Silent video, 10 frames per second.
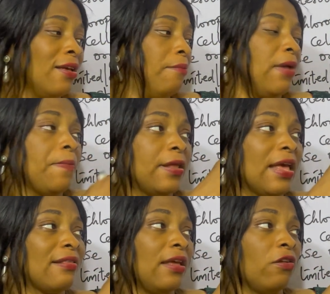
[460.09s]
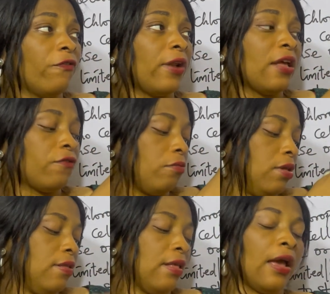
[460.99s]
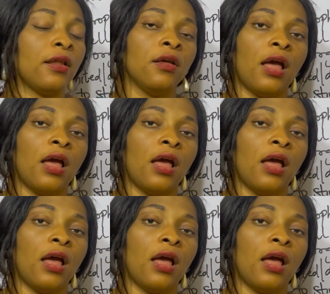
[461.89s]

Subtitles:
Maybe there's enough light from this side.